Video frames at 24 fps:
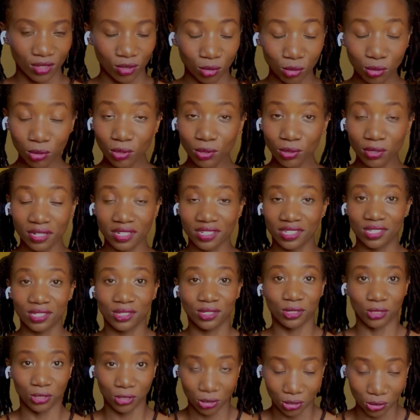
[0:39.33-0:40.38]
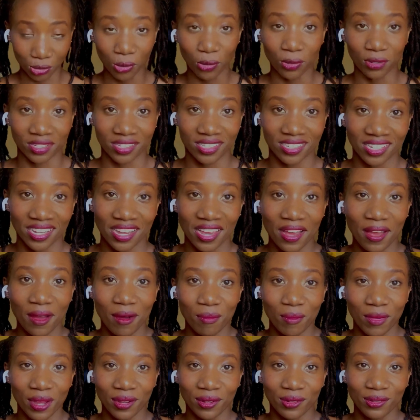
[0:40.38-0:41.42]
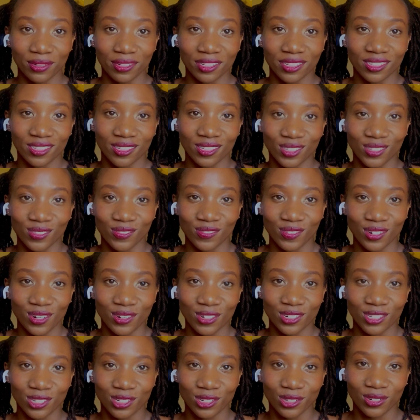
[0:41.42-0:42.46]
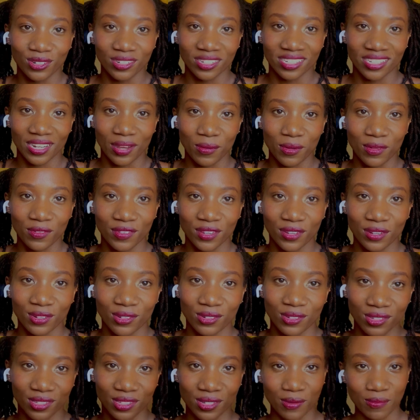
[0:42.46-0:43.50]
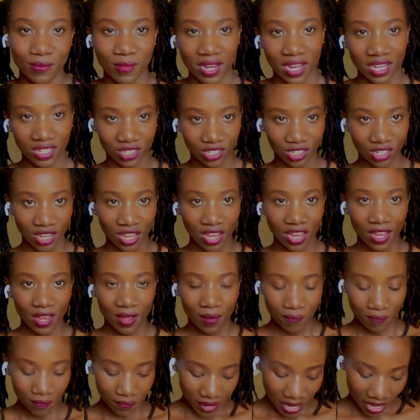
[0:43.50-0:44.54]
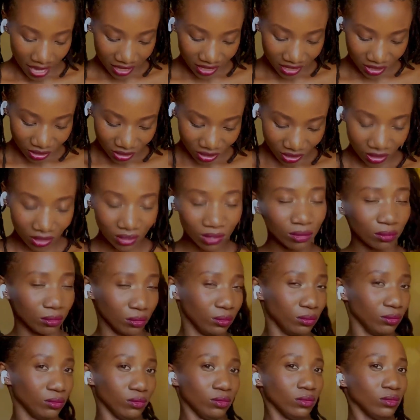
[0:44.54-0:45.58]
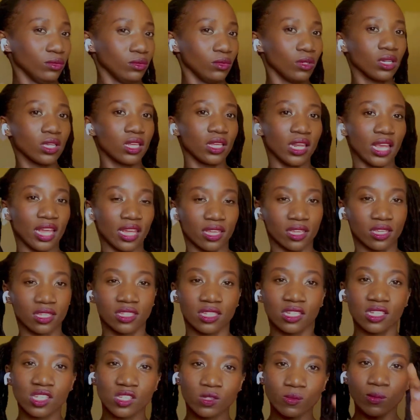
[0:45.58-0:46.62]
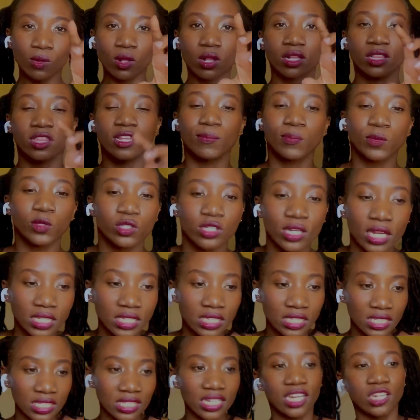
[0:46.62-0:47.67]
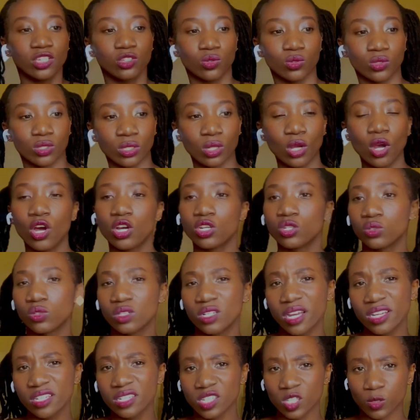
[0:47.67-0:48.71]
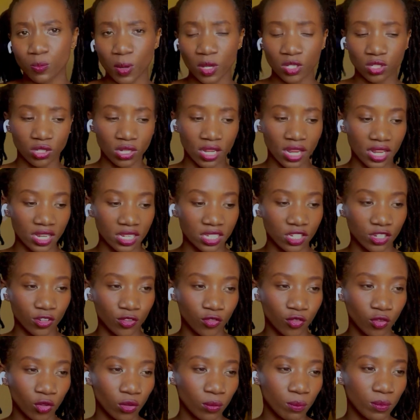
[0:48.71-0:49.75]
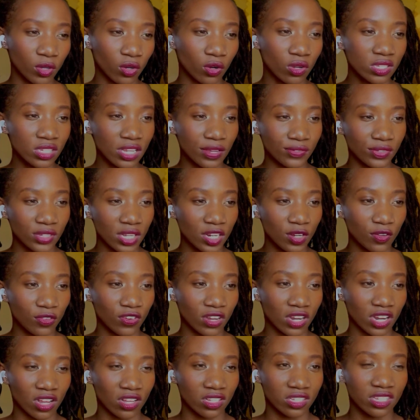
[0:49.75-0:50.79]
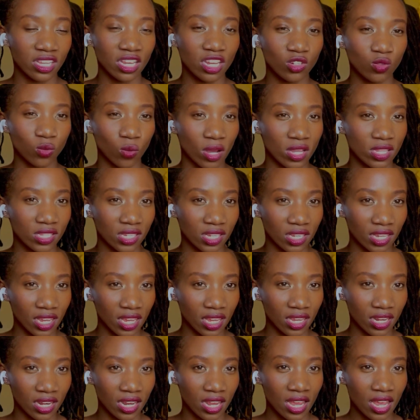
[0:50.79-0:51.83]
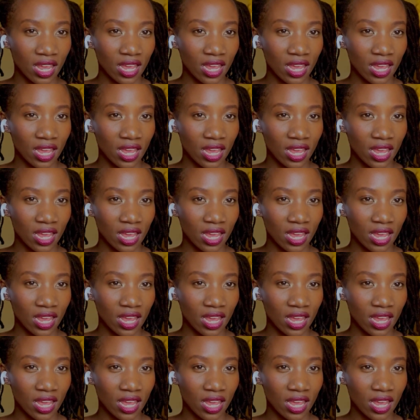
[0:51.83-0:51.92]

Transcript: Oh, it's short. My goodness, it's very short. I'm not even going to say much, but okay, like in this small clip you just get to get his personality in full, because I've said it and I'll say it once again.